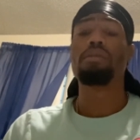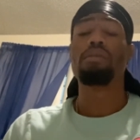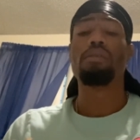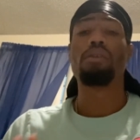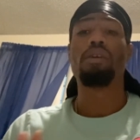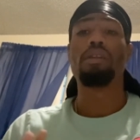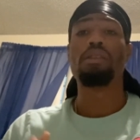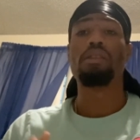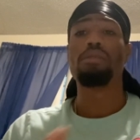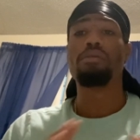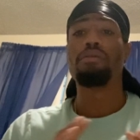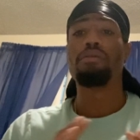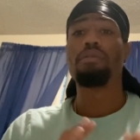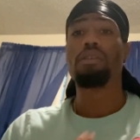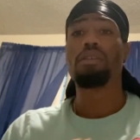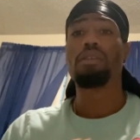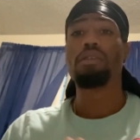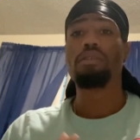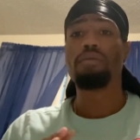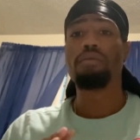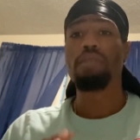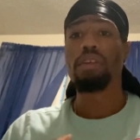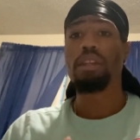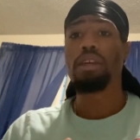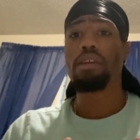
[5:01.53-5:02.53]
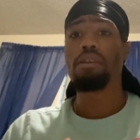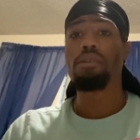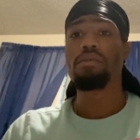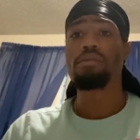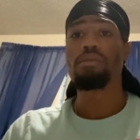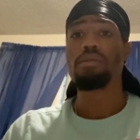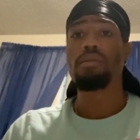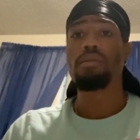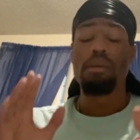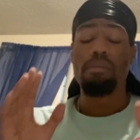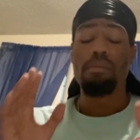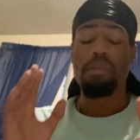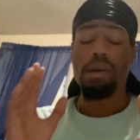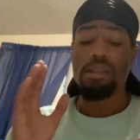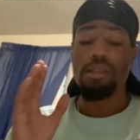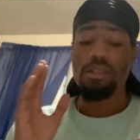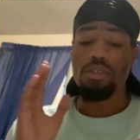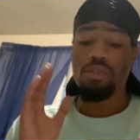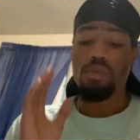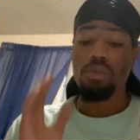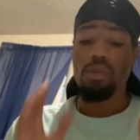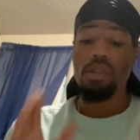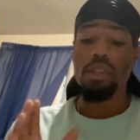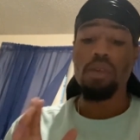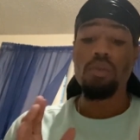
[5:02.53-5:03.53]
on this on these videos. But I
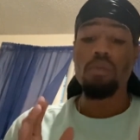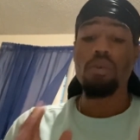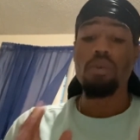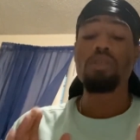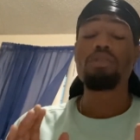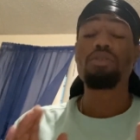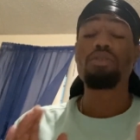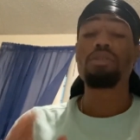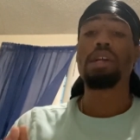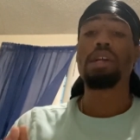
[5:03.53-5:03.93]
just really want you